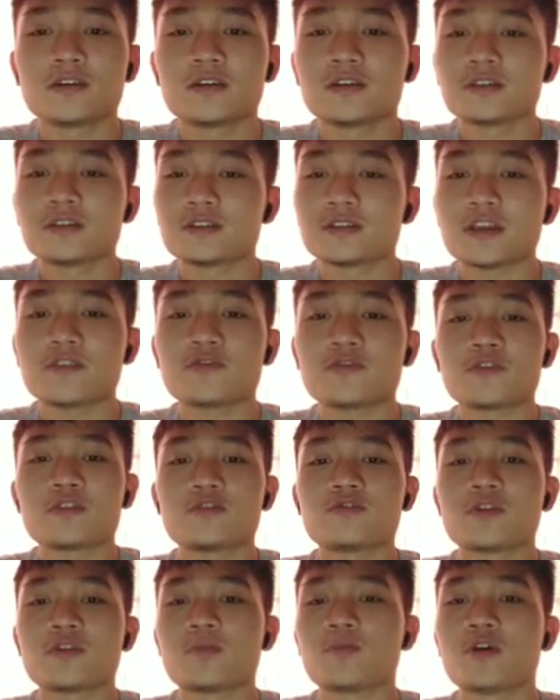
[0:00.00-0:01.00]
safer
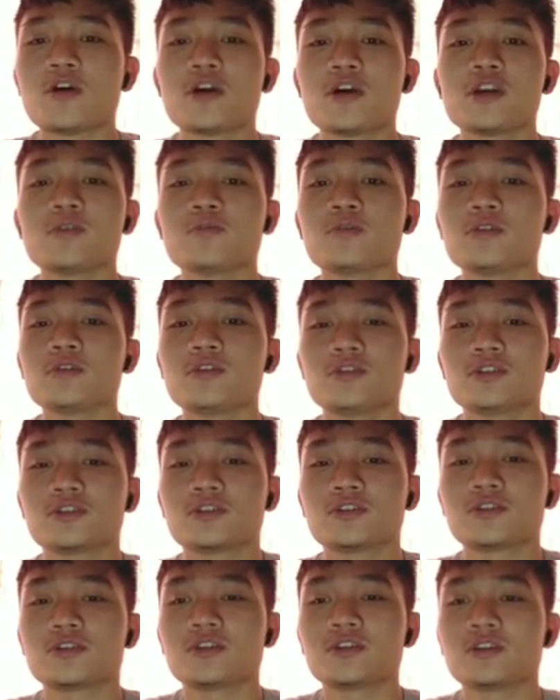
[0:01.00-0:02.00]
from oil
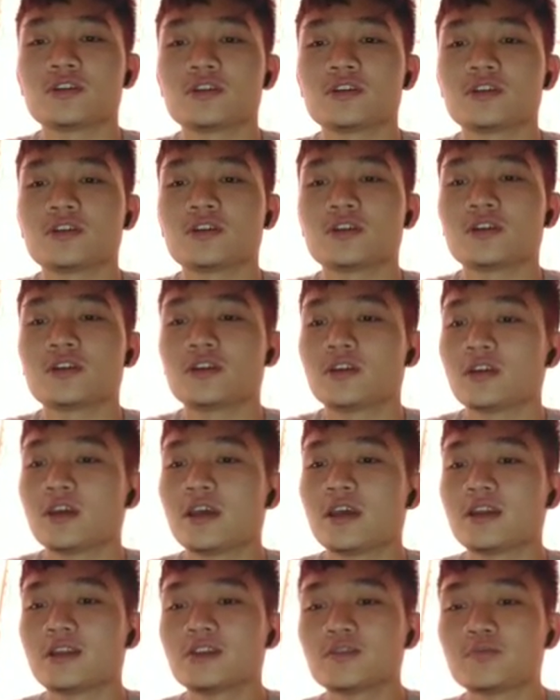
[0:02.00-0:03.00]
pollution,
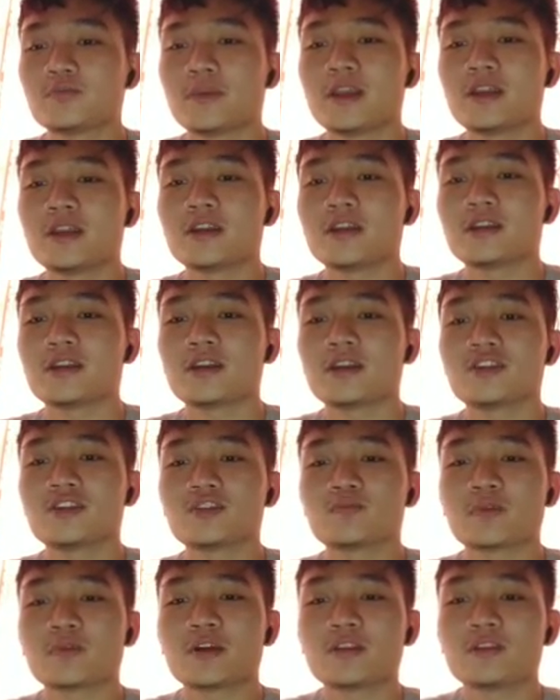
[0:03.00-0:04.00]
and is mainly the
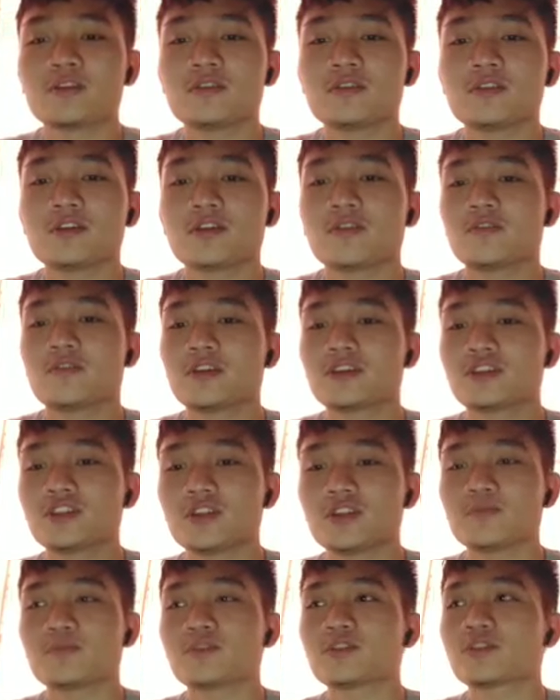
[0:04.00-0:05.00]
responsibility of the
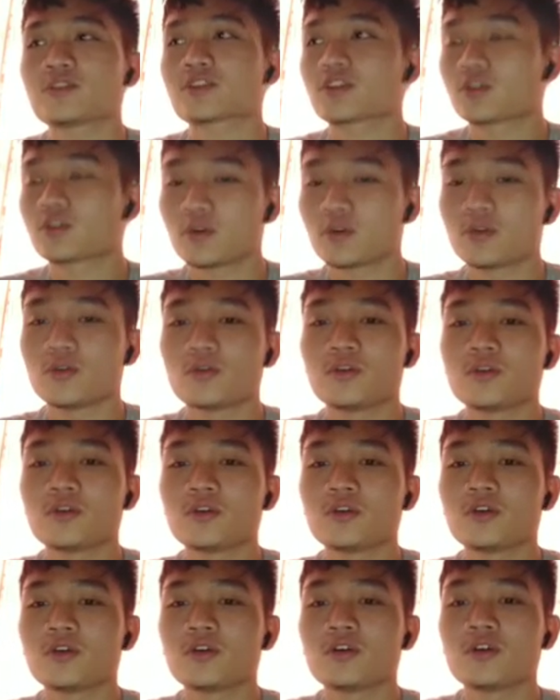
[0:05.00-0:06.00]
ship's crew.
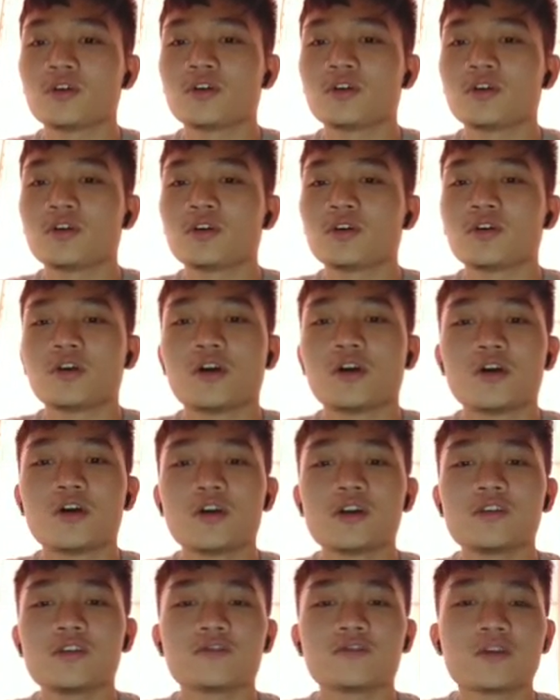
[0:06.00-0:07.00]

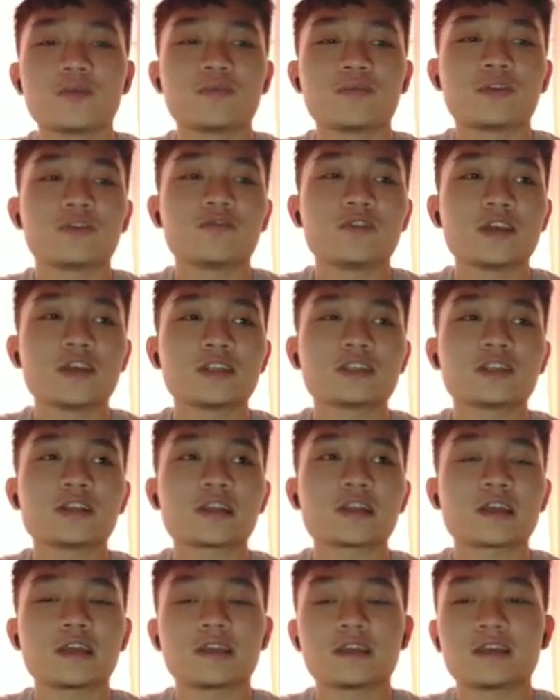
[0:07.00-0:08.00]
Oil from the vessel
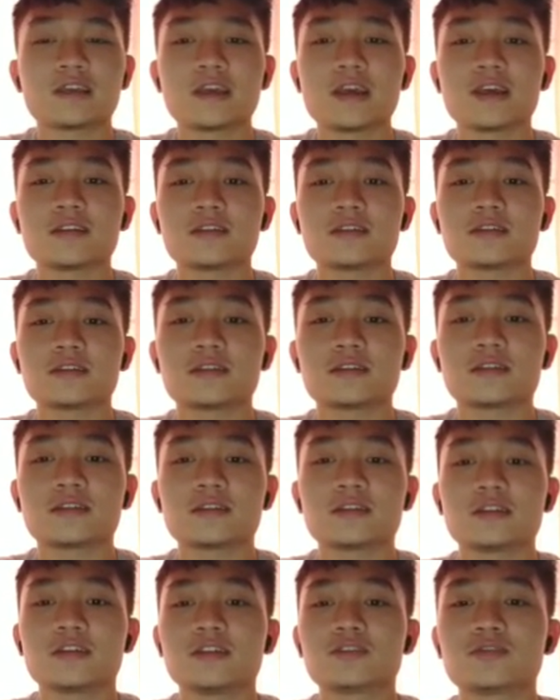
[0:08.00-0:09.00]
can get
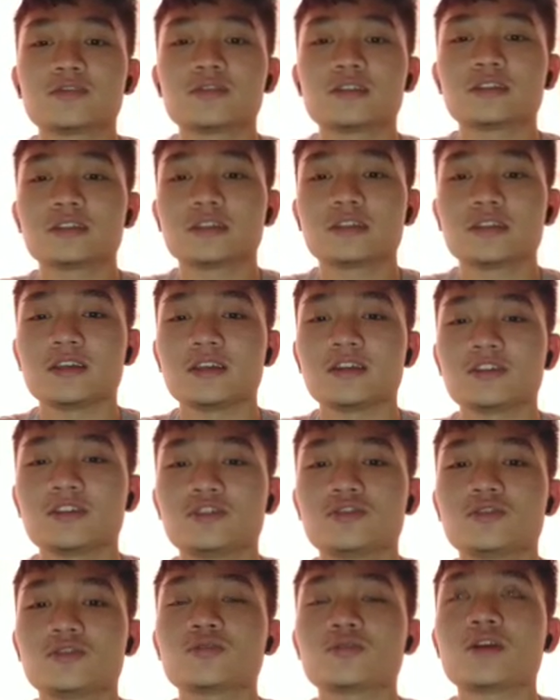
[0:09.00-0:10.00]
into the sea
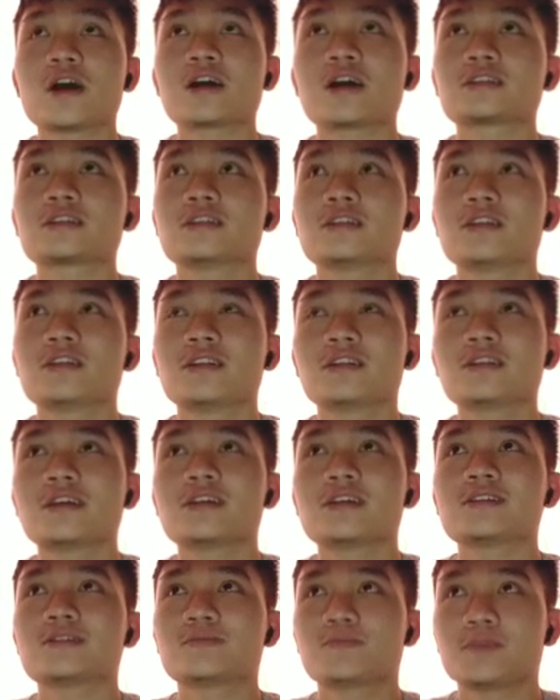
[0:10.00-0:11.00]
due to
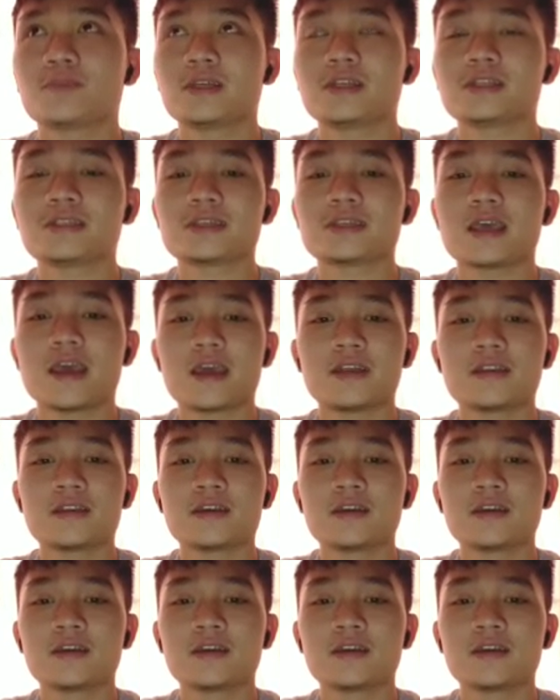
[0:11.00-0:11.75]
accidental spills and